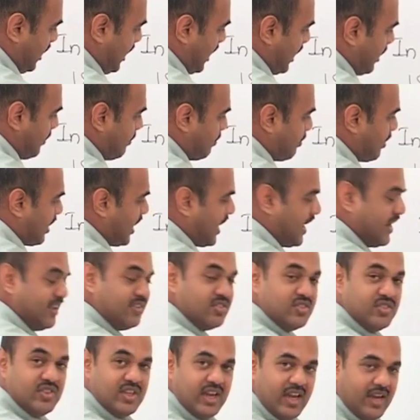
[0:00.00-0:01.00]
and
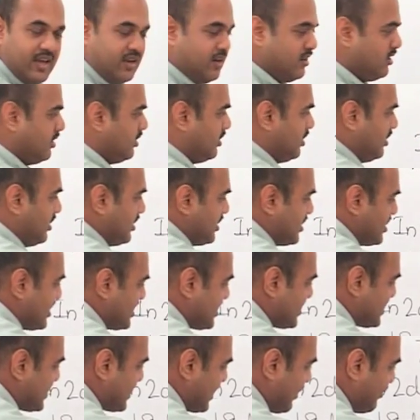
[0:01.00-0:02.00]
by then
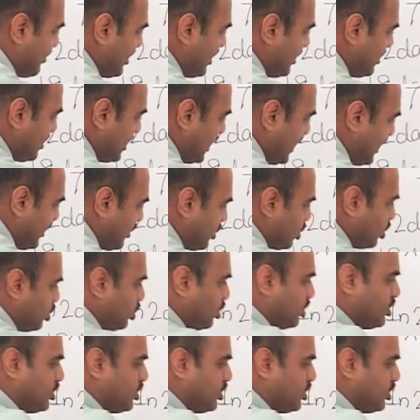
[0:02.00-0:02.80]
72